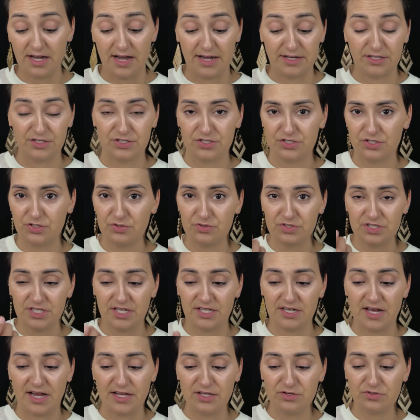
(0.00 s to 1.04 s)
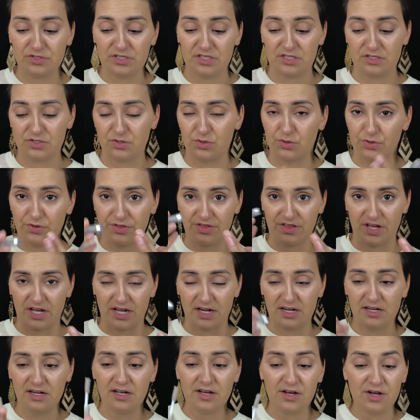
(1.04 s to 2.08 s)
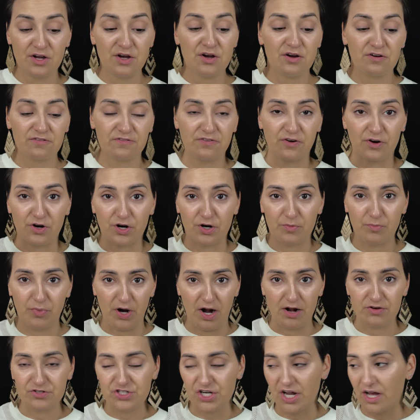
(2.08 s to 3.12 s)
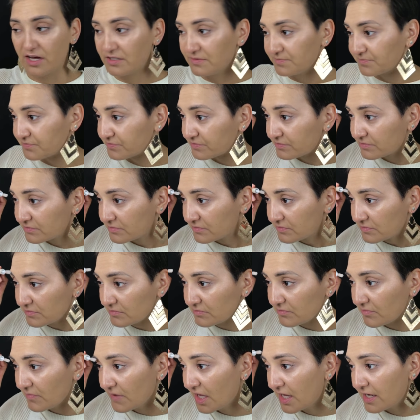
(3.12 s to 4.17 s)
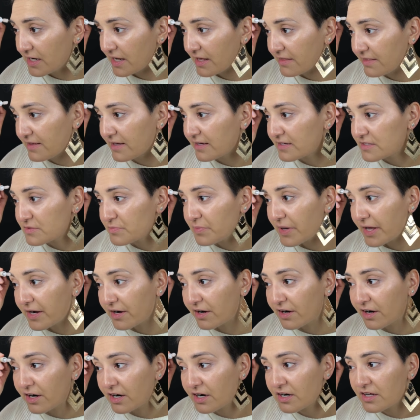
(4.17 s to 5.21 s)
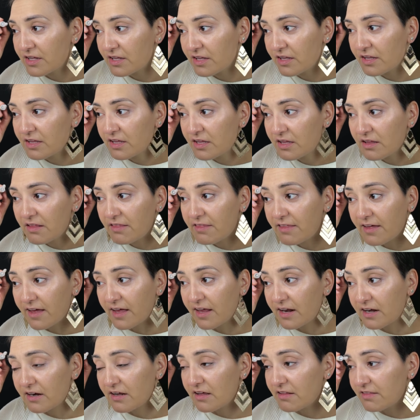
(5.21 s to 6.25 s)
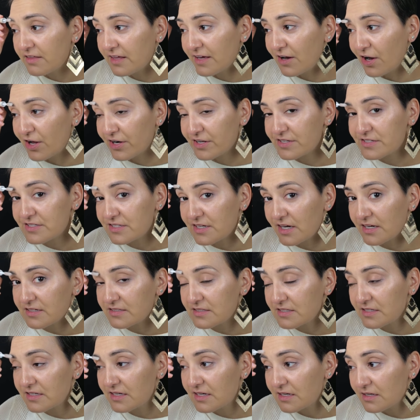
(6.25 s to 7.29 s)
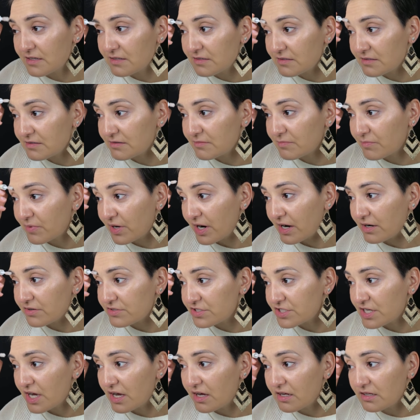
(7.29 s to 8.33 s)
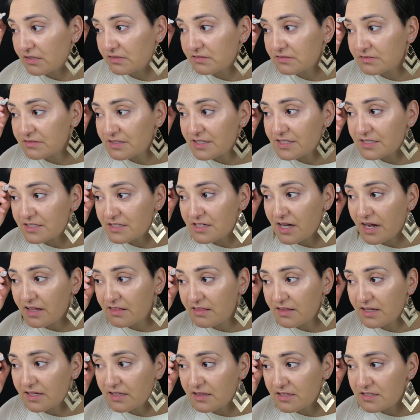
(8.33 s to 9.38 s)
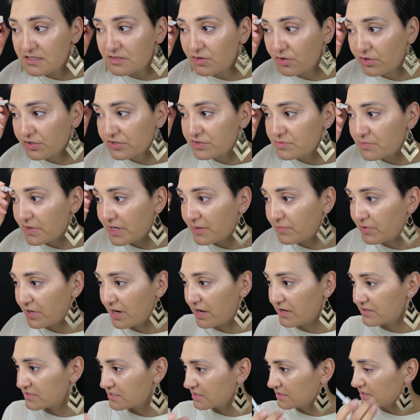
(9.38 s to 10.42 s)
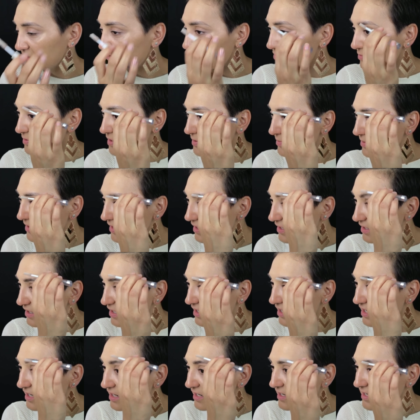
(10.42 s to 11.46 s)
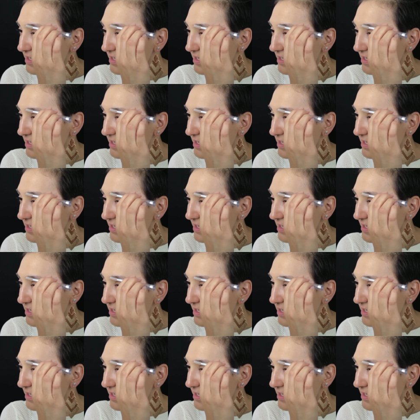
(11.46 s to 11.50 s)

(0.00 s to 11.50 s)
I just use it, I use this whole thing for brow gel. And I think it's better than the Anastasia brow gel. It, I think this holds my brows a little bit better.